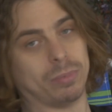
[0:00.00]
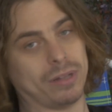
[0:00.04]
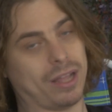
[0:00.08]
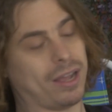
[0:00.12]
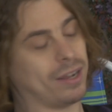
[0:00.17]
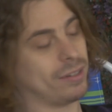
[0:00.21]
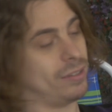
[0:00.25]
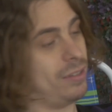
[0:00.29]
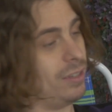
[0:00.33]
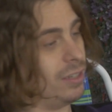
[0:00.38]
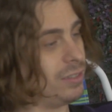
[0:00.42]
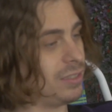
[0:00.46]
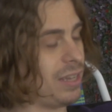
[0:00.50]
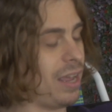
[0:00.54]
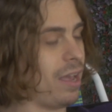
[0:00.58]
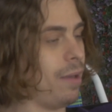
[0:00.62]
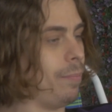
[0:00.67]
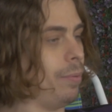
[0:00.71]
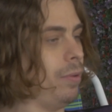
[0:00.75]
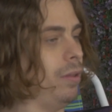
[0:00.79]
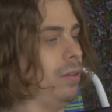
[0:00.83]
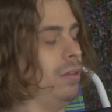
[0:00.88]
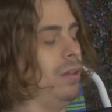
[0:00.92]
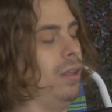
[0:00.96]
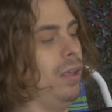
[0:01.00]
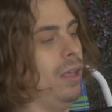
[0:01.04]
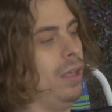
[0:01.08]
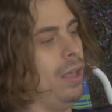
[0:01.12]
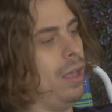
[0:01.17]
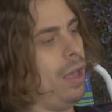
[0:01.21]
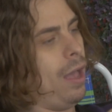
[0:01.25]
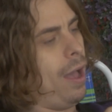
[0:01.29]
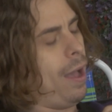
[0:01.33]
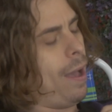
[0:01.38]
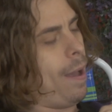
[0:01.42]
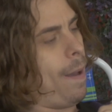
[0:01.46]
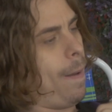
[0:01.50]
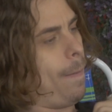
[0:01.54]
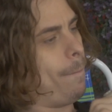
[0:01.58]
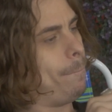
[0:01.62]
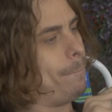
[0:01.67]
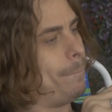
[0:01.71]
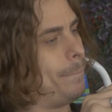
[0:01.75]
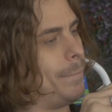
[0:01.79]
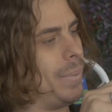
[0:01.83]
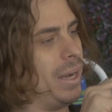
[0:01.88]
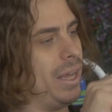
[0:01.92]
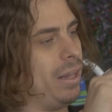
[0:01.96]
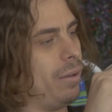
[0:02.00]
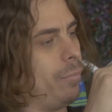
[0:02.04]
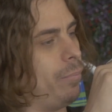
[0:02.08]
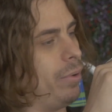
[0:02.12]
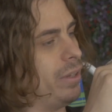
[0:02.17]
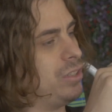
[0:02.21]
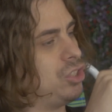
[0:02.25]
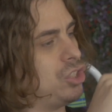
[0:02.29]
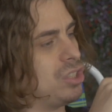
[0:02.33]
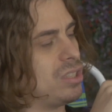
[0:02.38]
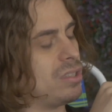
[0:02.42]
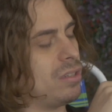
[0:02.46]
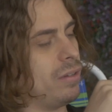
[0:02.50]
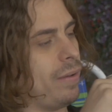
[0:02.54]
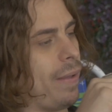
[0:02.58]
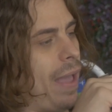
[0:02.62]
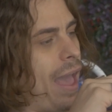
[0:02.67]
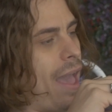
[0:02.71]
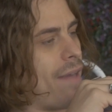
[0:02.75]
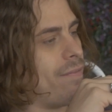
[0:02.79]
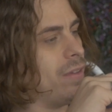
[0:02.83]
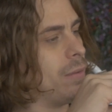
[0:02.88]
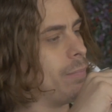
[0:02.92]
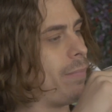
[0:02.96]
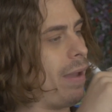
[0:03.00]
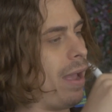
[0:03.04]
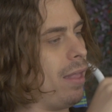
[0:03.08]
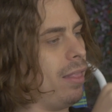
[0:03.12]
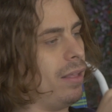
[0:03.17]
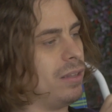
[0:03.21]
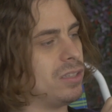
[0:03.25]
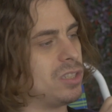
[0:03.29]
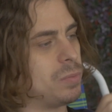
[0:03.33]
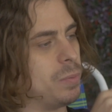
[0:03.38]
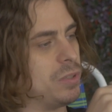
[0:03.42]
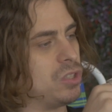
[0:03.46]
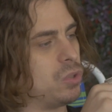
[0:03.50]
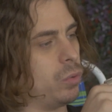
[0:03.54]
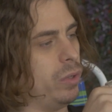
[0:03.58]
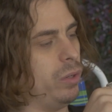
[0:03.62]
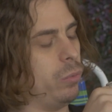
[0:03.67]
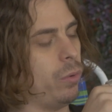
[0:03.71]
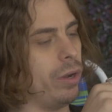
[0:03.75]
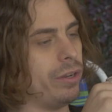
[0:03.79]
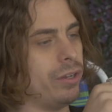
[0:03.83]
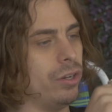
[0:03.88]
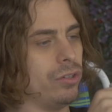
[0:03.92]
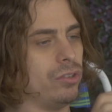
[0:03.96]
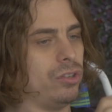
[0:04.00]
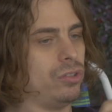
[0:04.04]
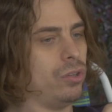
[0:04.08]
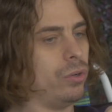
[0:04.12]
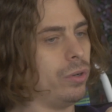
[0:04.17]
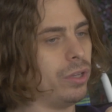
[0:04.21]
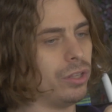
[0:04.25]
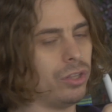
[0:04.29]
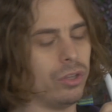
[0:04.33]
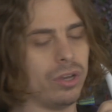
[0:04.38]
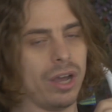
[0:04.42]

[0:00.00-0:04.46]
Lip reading: block does happen. But just having balance between what you're doing,